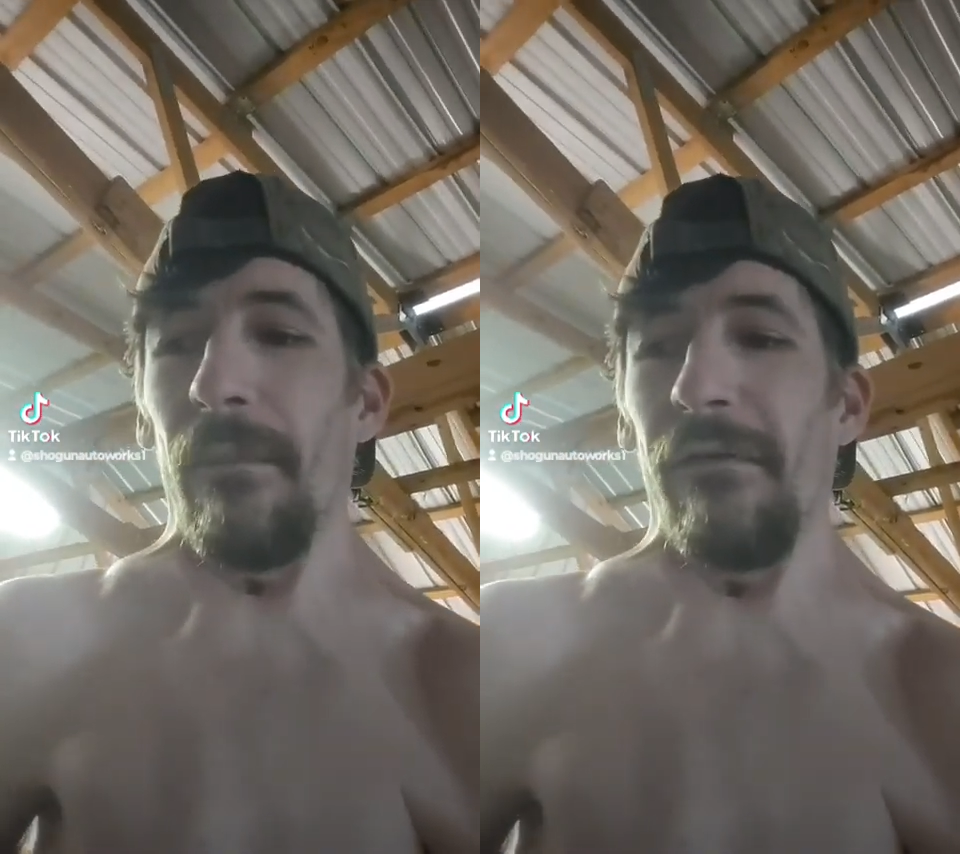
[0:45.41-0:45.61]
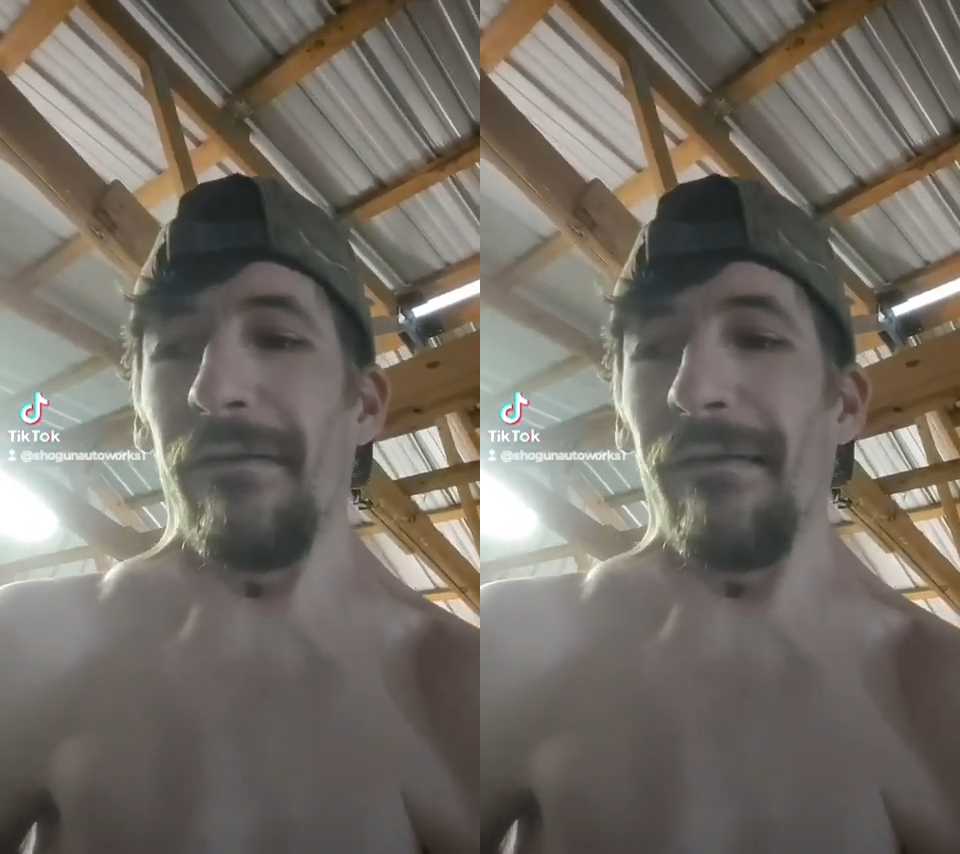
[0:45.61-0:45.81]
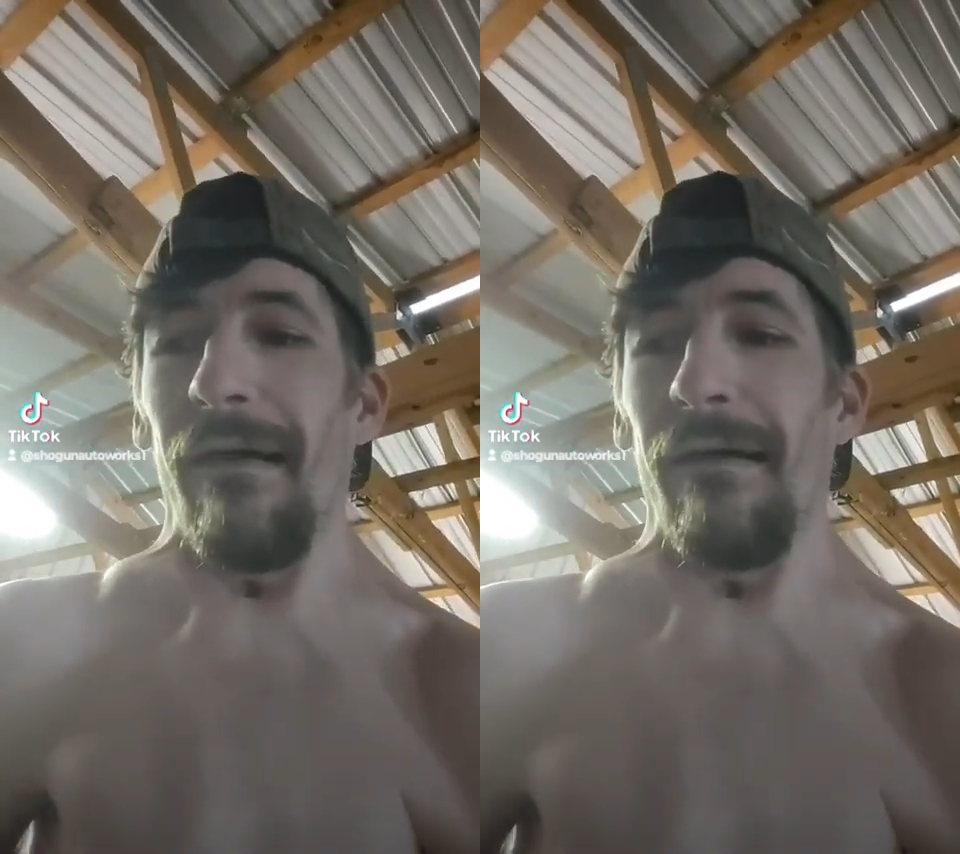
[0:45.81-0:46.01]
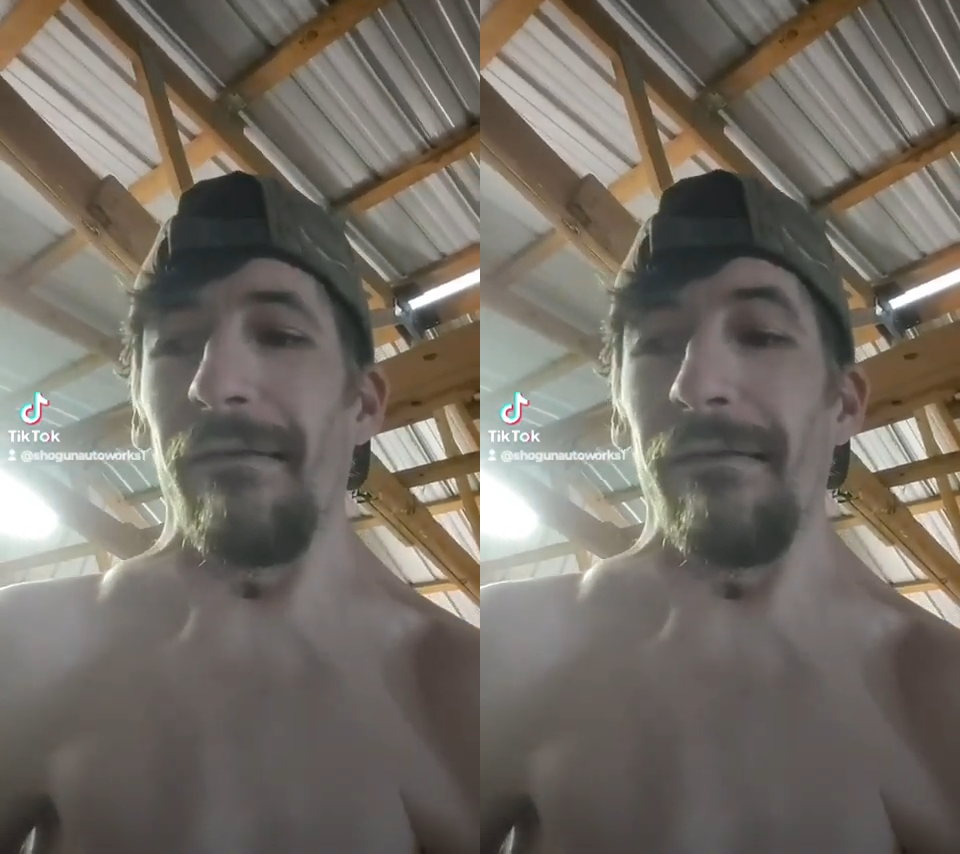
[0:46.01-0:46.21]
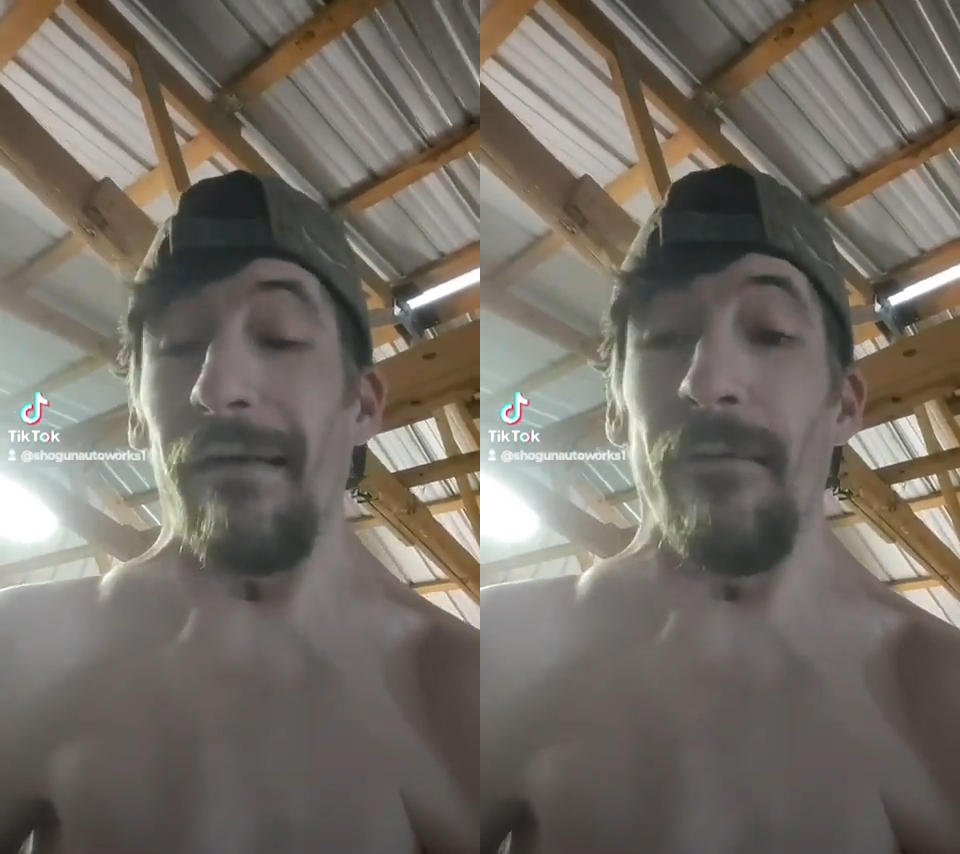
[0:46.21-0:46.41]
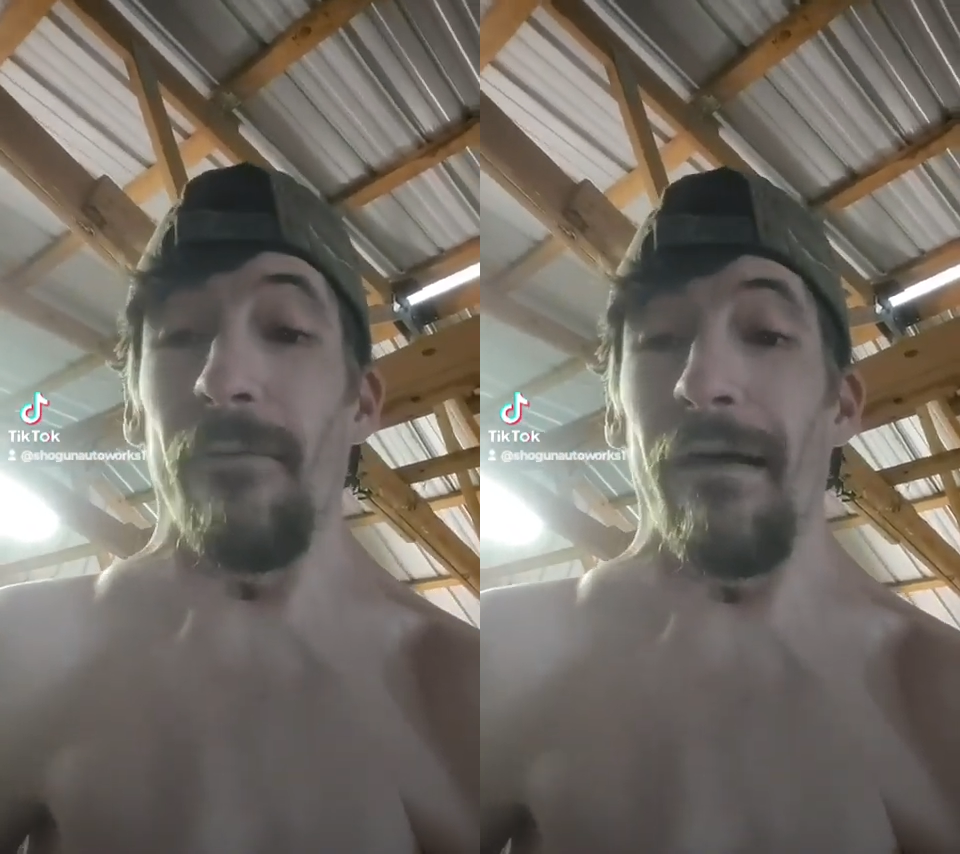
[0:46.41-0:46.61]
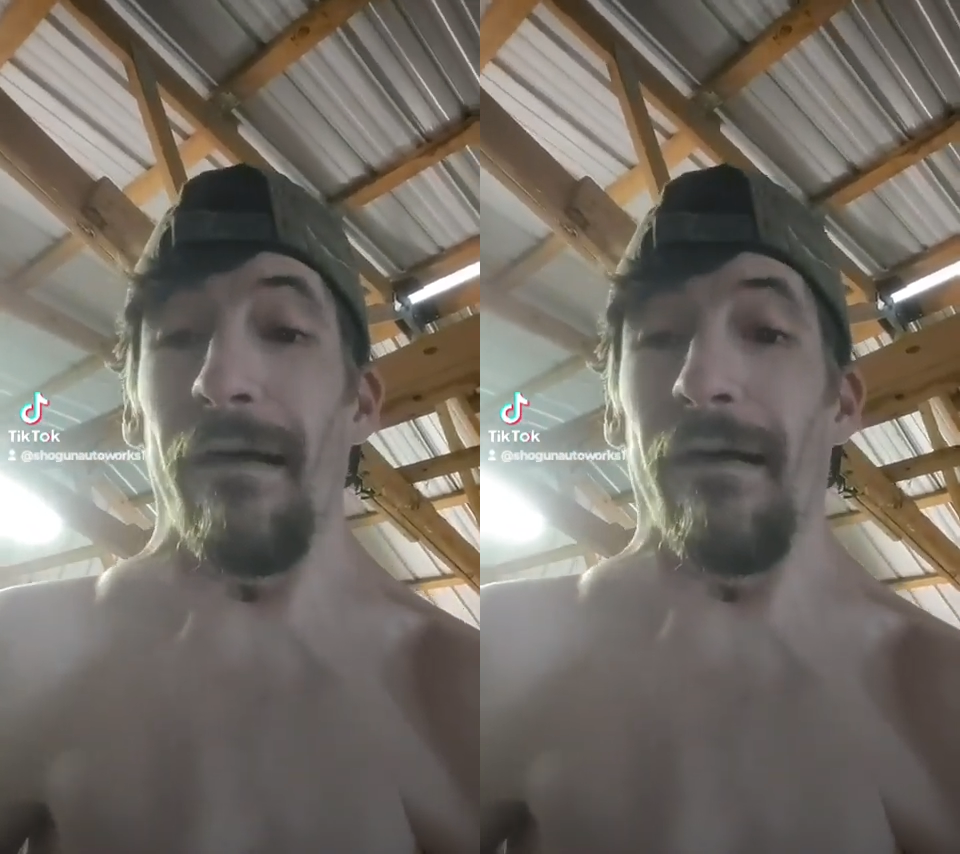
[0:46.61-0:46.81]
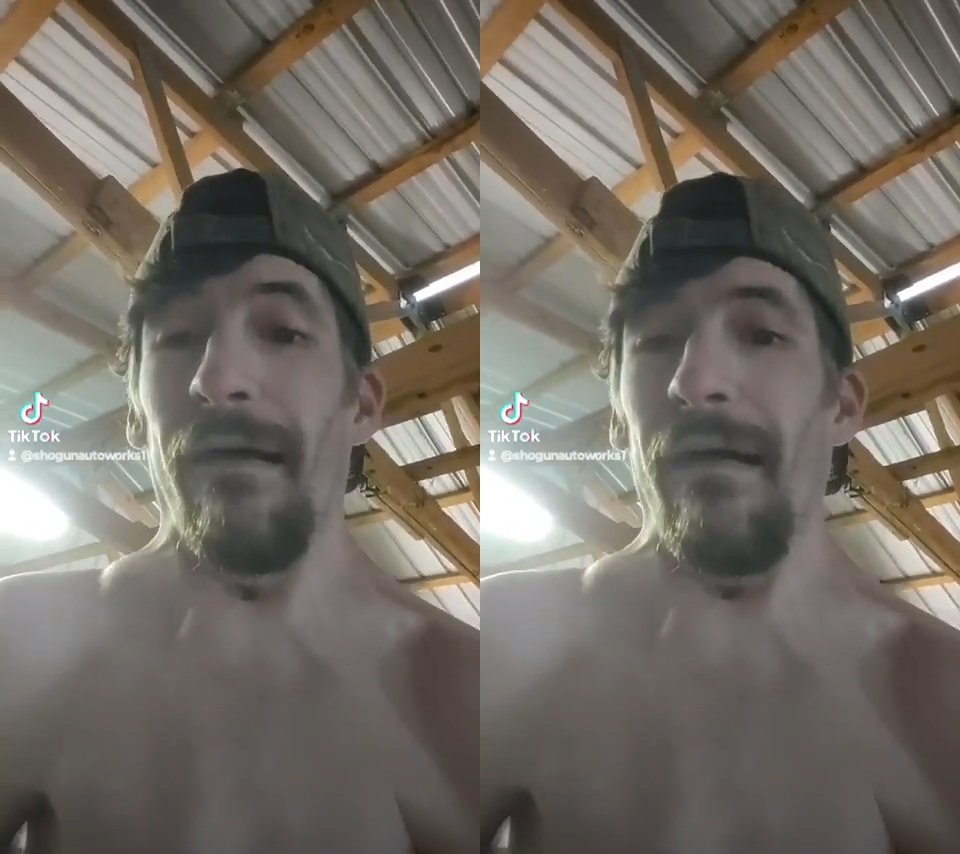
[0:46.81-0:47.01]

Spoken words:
designed the same way